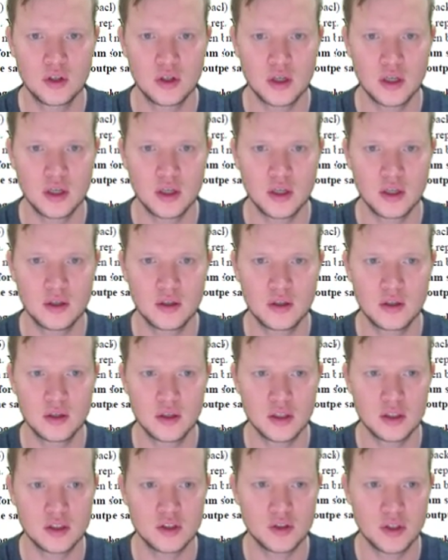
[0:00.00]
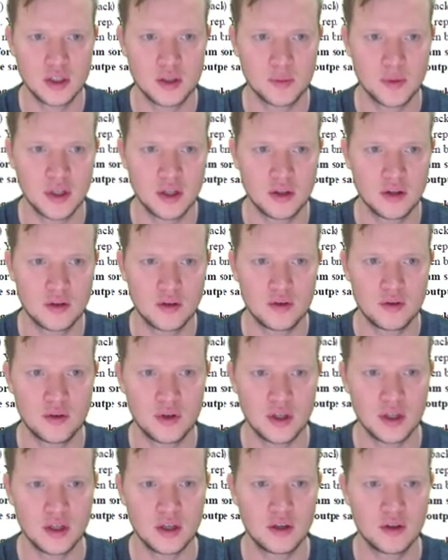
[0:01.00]
okay, let's drag a bigger,
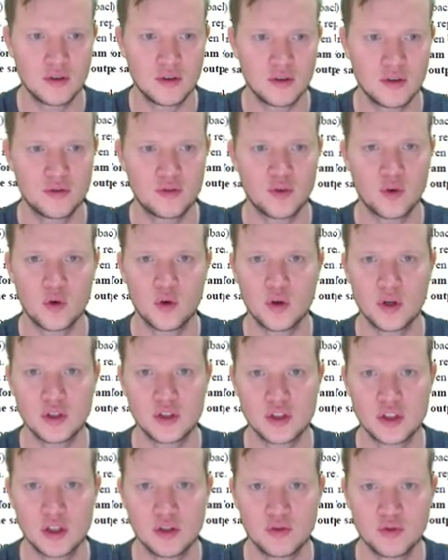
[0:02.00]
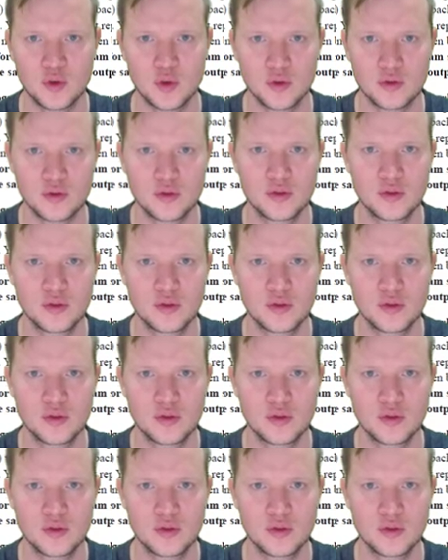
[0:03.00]
3, 4, and so forth.